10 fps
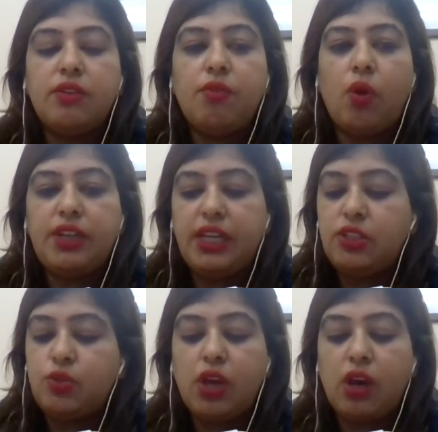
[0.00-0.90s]
Award
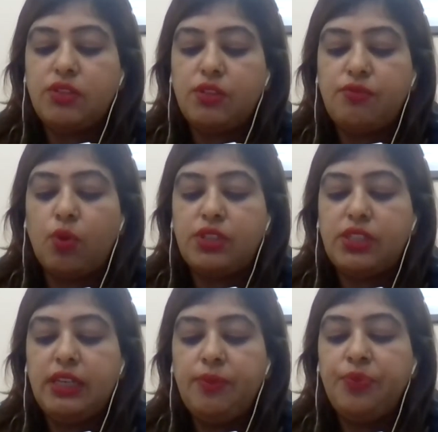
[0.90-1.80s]
in
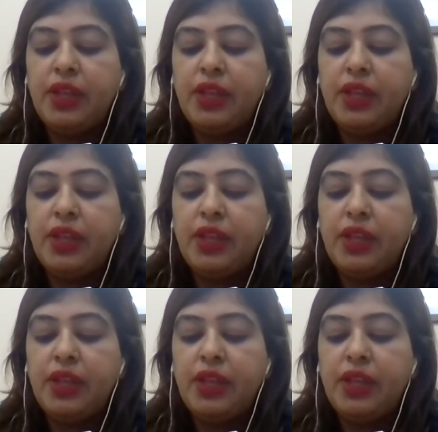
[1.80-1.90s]
2014,